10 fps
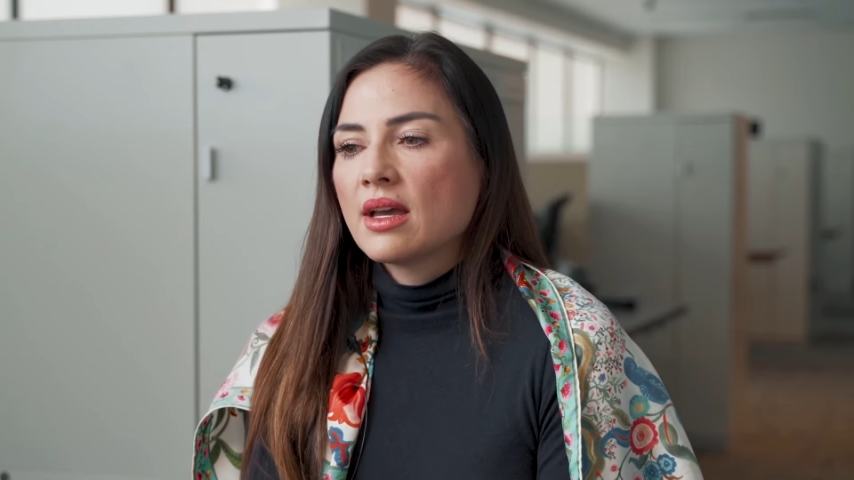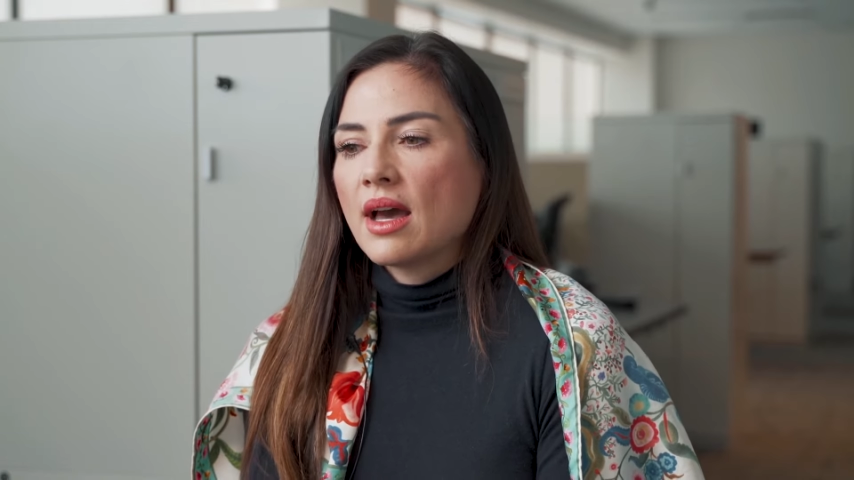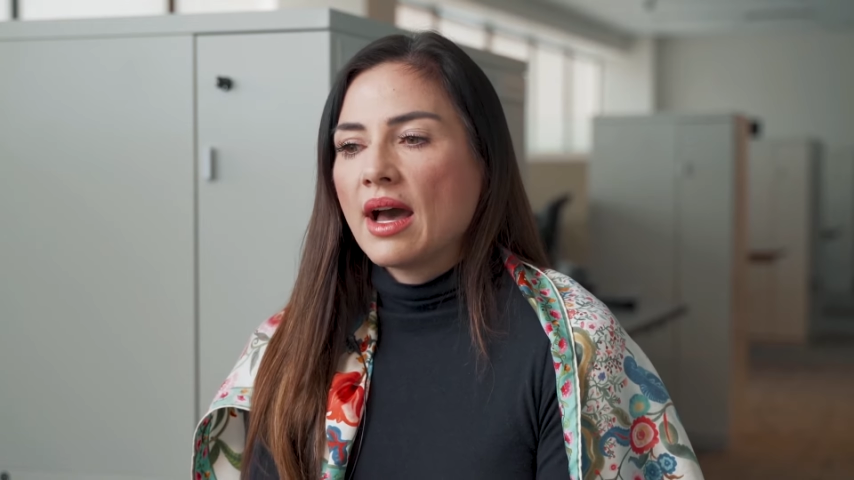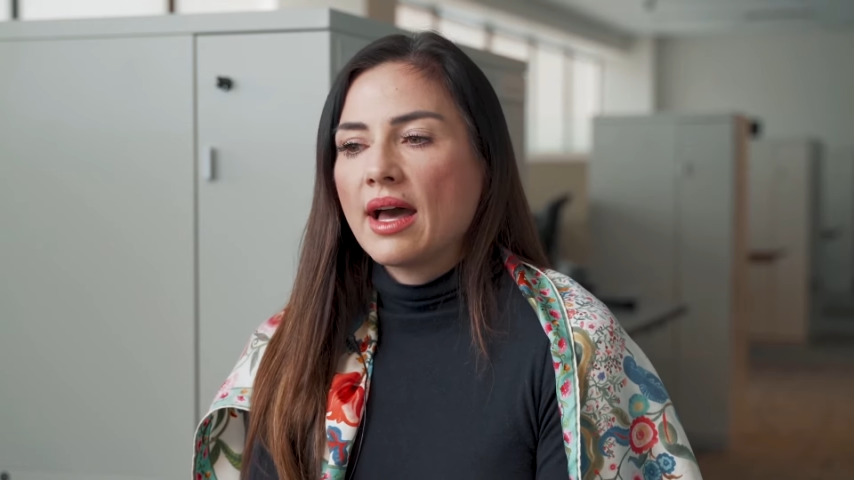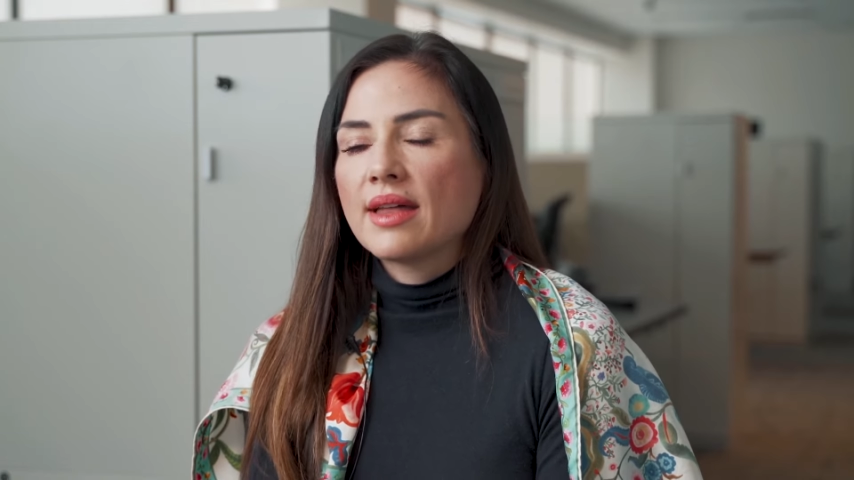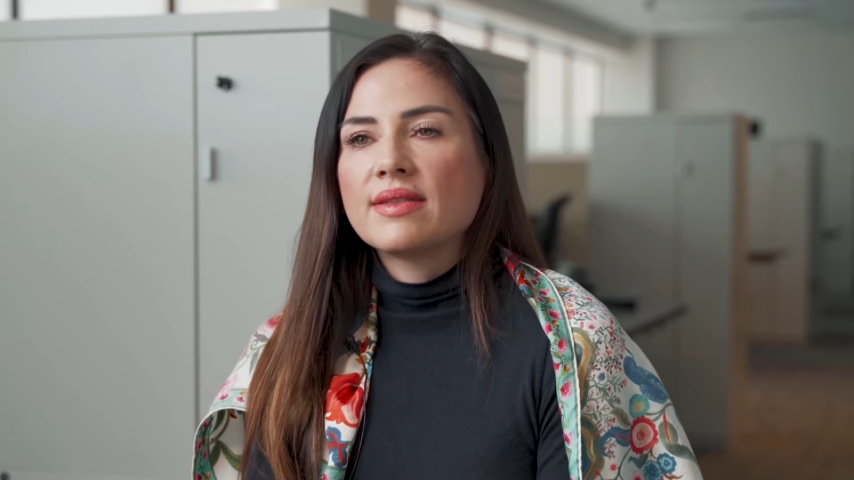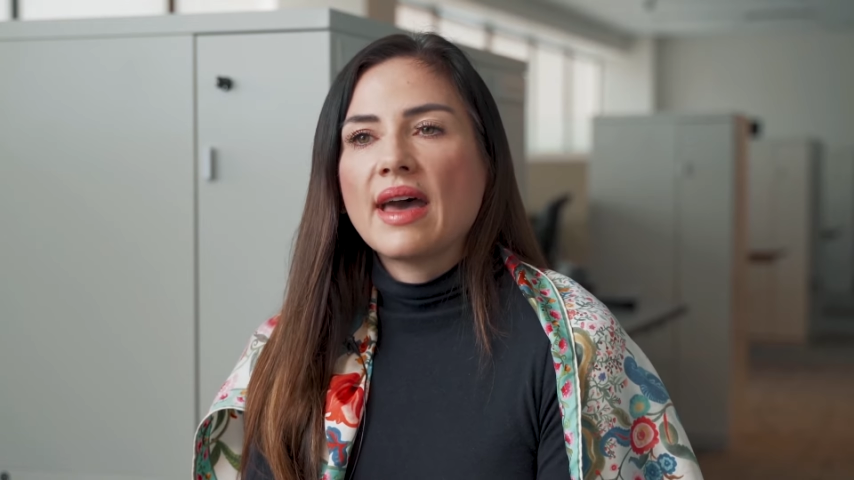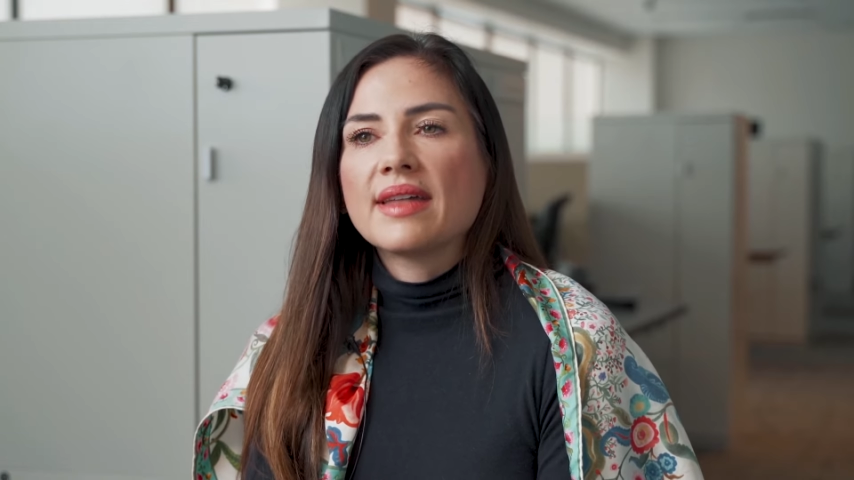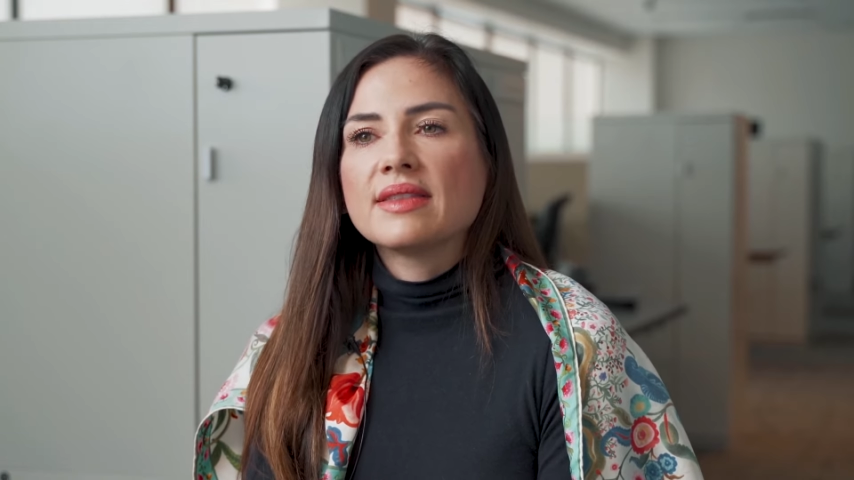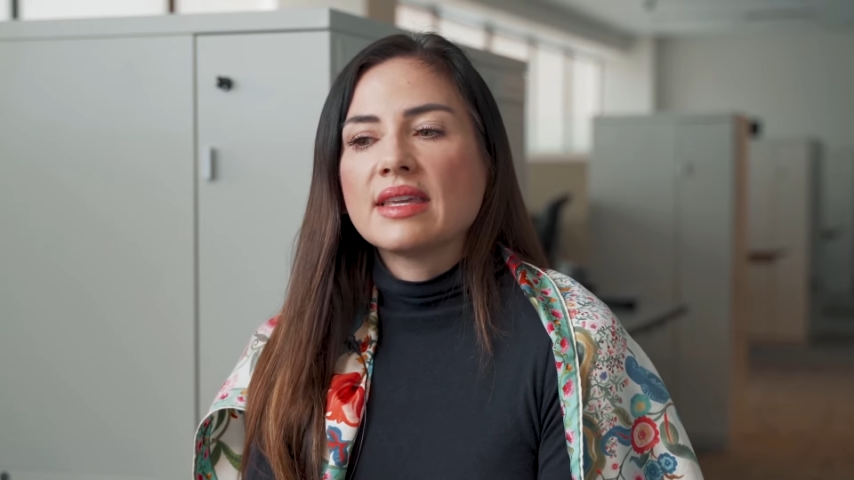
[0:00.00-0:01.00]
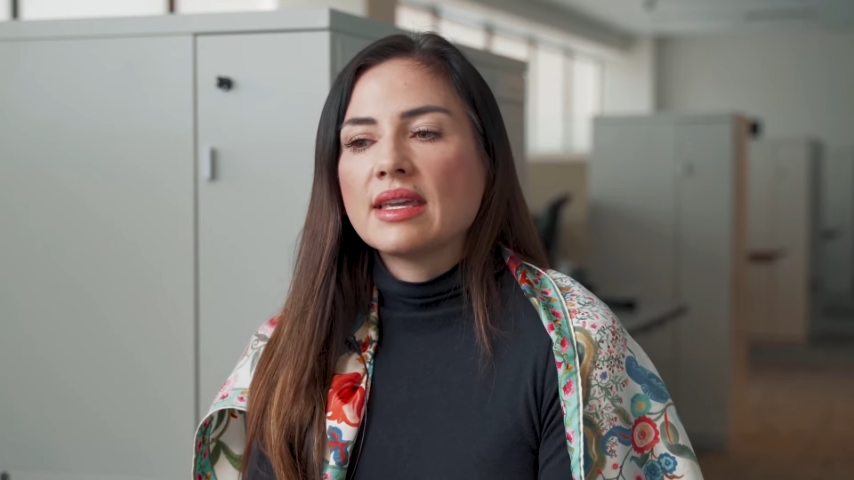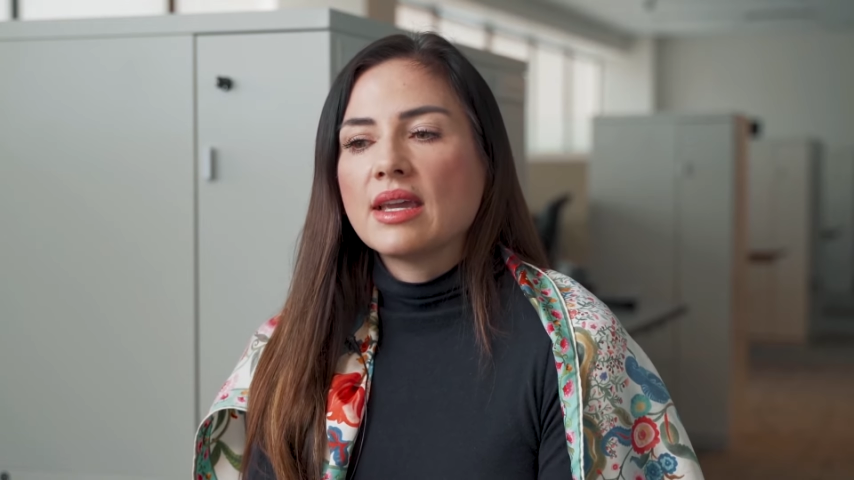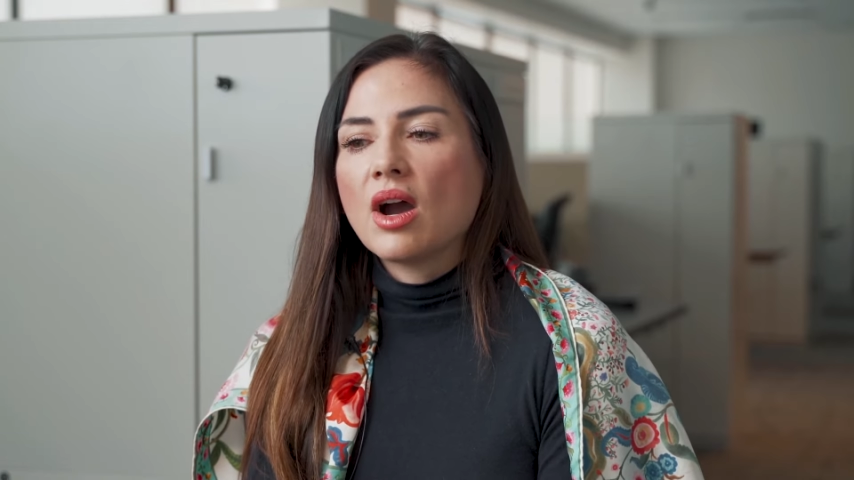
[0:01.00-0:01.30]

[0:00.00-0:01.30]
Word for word: uh, that the